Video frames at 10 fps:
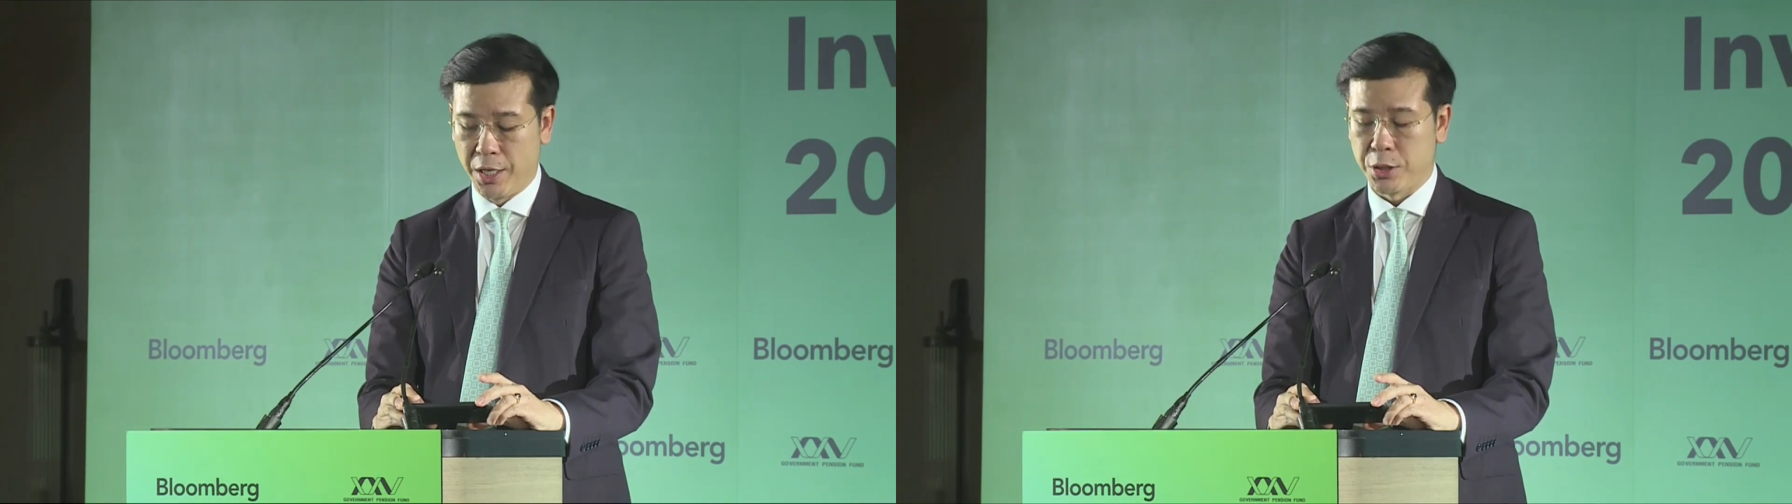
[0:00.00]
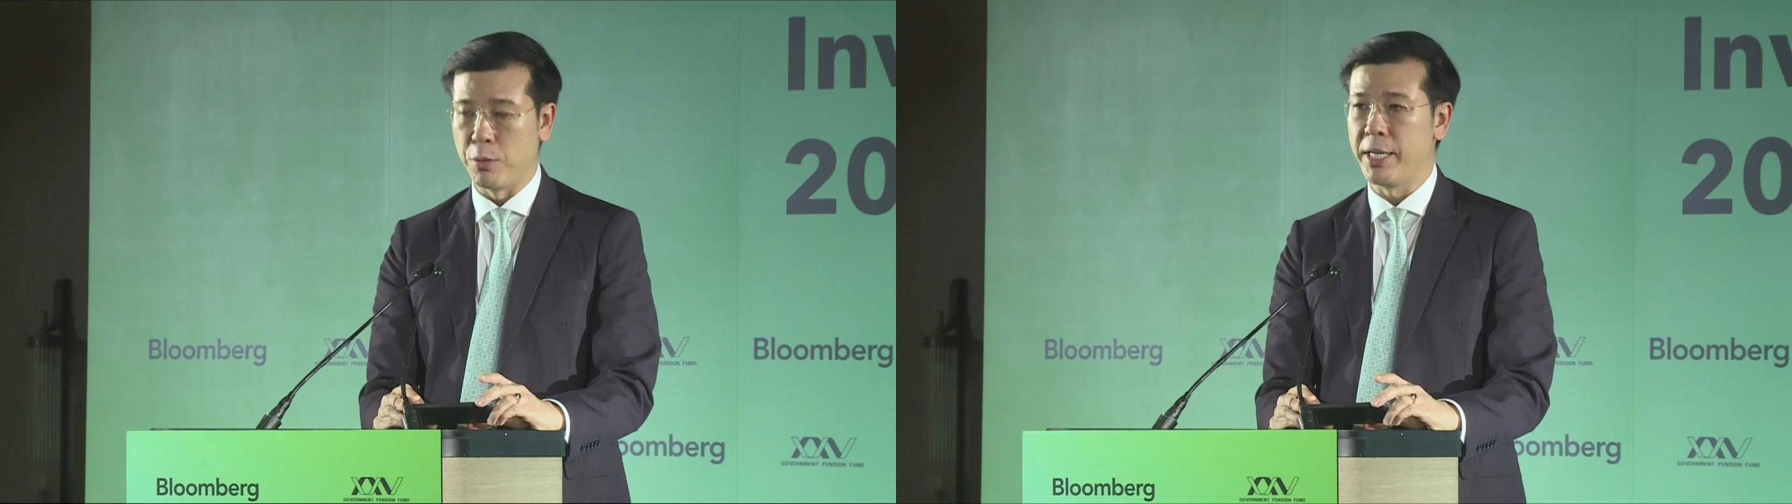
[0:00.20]

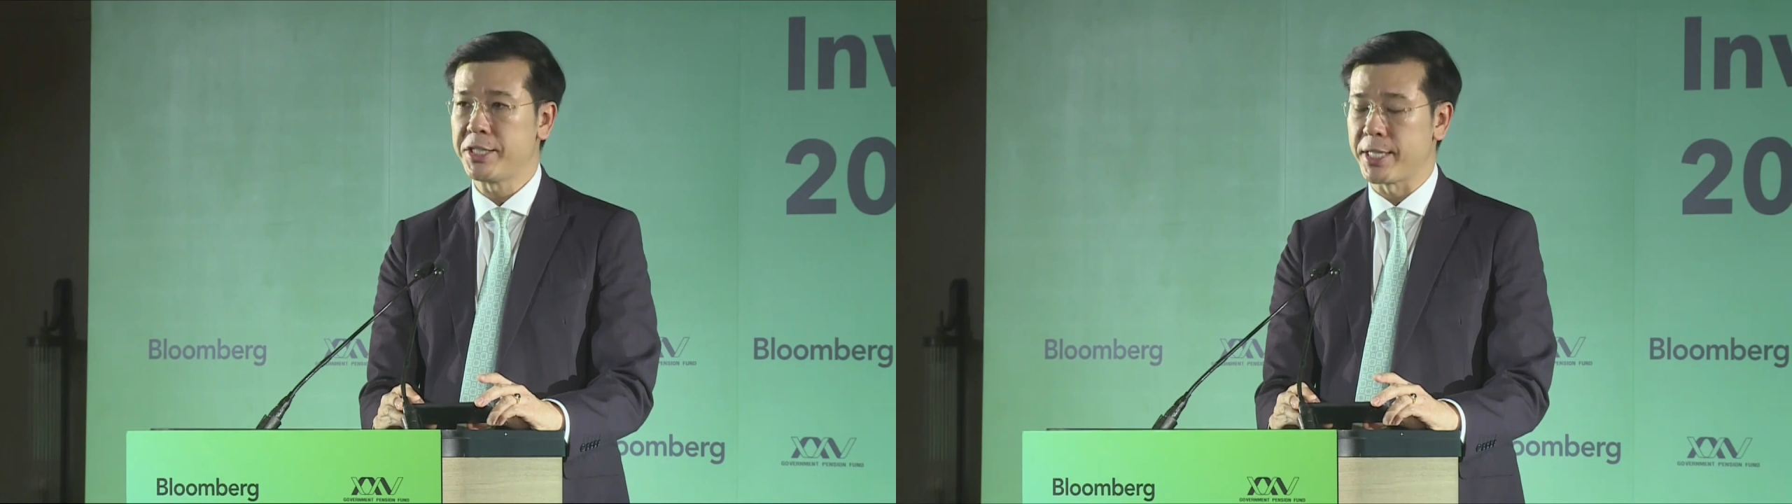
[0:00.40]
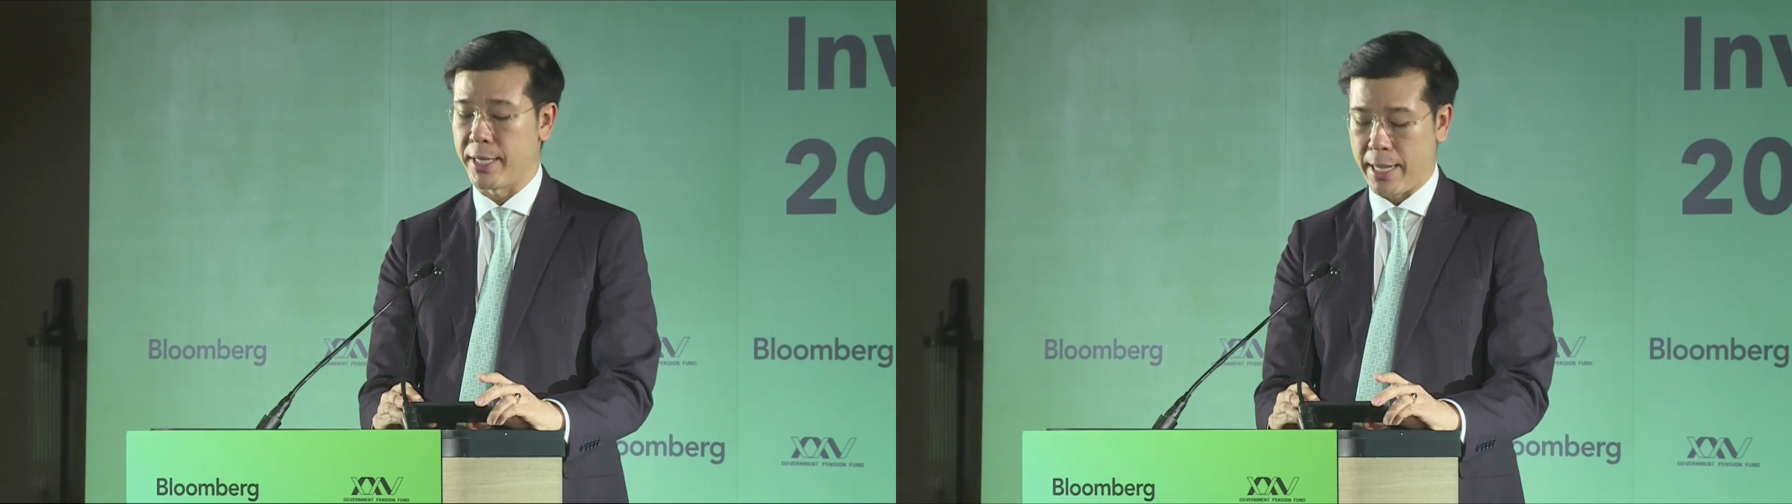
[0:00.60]
to
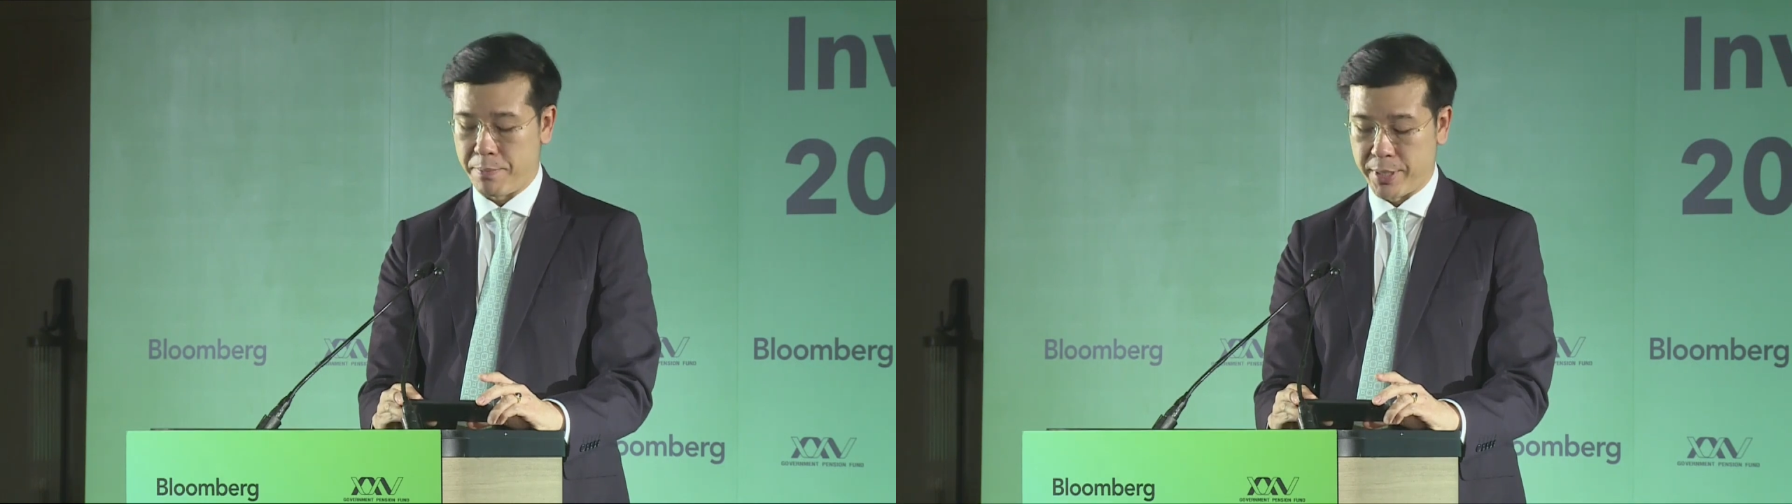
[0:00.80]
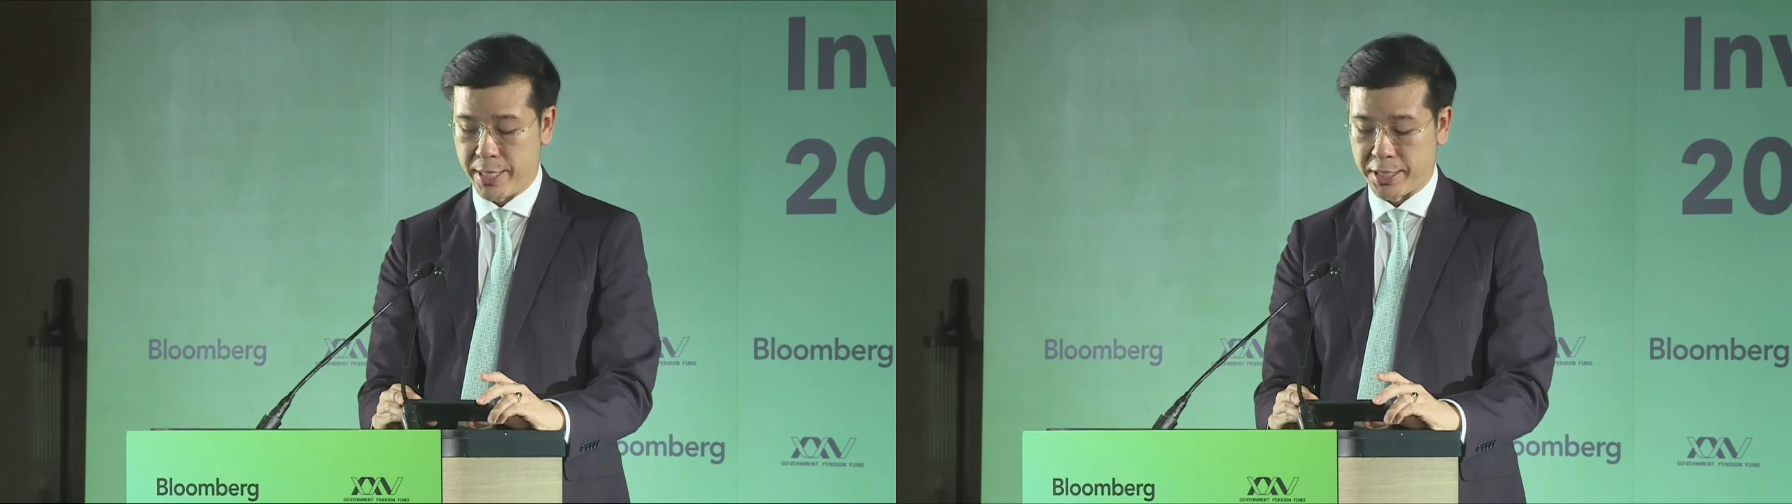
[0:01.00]
listed
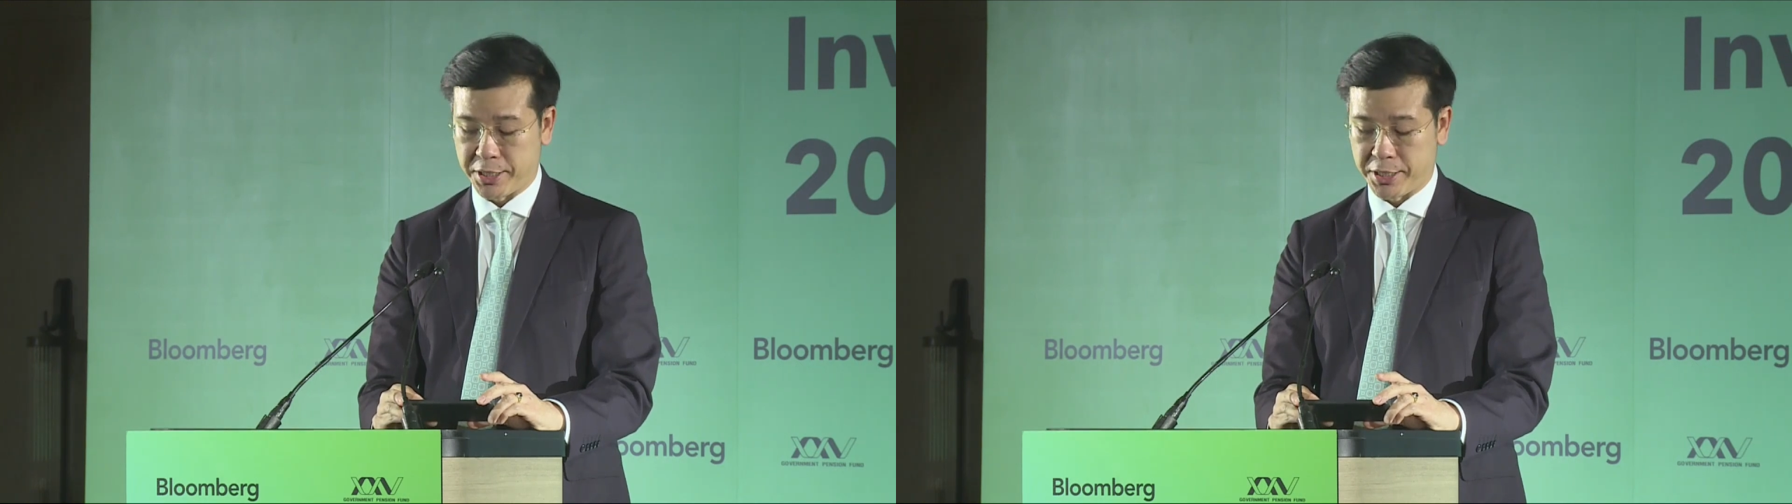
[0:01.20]
companies